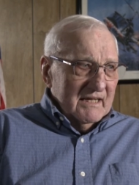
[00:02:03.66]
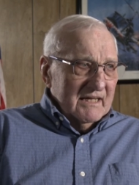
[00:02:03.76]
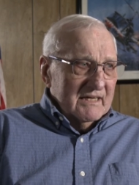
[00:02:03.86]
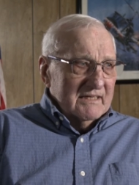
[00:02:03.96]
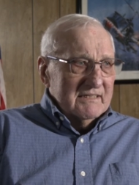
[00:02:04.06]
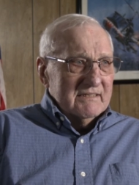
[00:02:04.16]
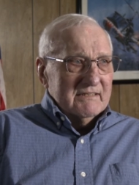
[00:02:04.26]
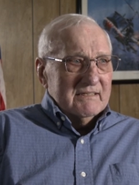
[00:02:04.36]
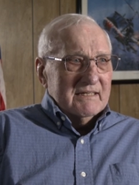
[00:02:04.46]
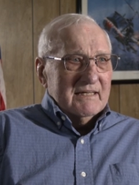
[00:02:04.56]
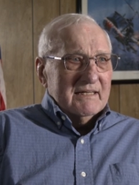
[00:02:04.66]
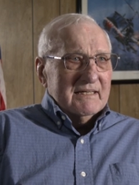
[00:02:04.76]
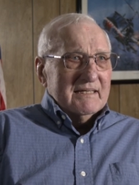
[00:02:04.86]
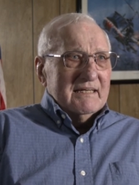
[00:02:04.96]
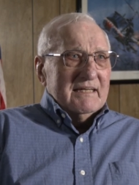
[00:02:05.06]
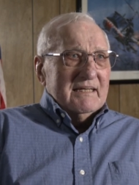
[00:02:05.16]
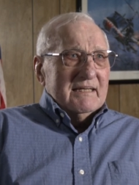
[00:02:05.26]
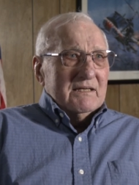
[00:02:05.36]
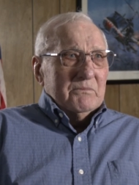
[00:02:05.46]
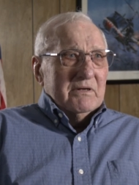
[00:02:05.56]
them.
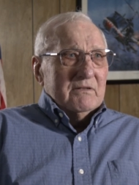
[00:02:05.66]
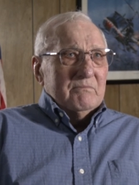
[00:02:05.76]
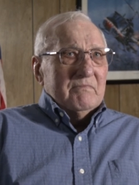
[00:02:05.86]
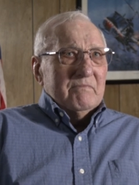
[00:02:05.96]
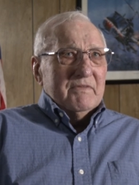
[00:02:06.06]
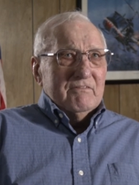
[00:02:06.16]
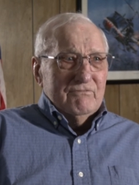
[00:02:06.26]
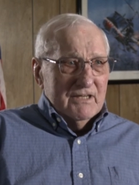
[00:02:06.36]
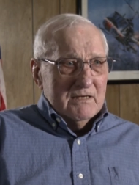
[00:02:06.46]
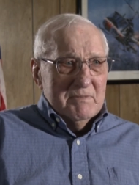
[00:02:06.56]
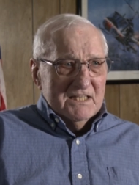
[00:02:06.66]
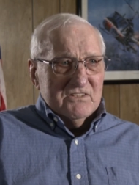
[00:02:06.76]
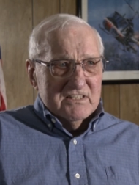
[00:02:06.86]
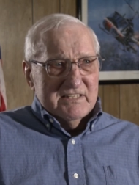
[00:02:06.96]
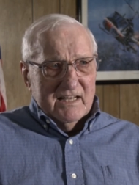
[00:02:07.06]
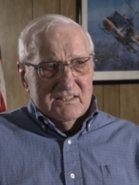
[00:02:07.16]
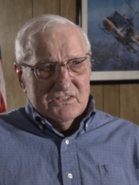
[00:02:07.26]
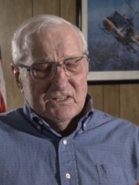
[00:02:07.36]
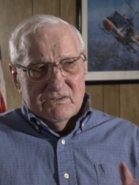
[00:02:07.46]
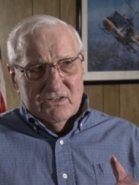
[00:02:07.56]
Well, Vietnamese
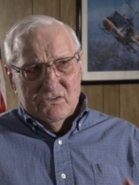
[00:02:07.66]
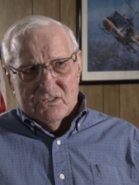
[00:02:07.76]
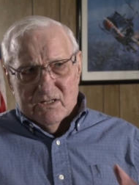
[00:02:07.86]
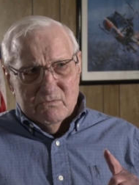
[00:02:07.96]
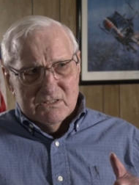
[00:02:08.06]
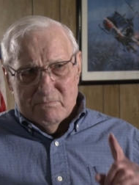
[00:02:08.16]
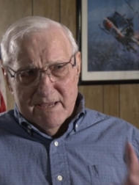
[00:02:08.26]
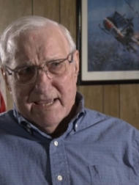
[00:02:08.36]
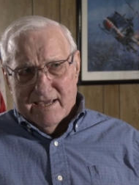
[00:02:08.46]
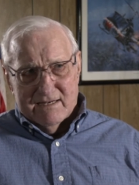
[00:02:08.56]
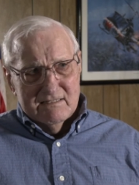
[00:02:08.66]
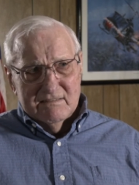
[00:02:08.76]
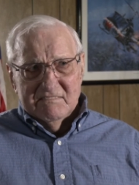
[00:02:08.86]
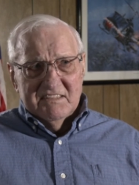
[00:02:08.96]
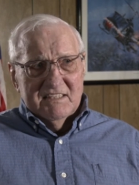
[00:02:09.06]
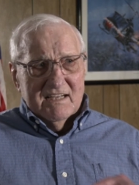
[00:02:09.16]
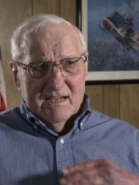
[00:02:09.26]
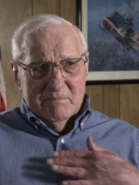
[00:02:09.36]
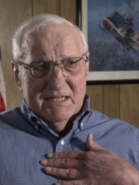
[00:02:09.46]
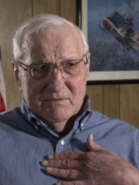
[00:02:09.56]
intelligence usually was bad.
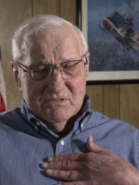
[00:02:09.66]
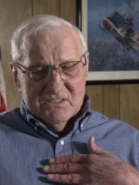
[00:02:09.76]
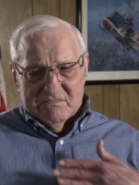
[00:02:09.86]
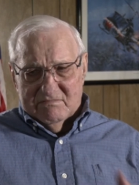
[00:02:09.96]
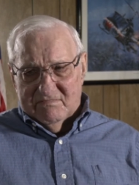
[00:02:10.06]
I mean, it was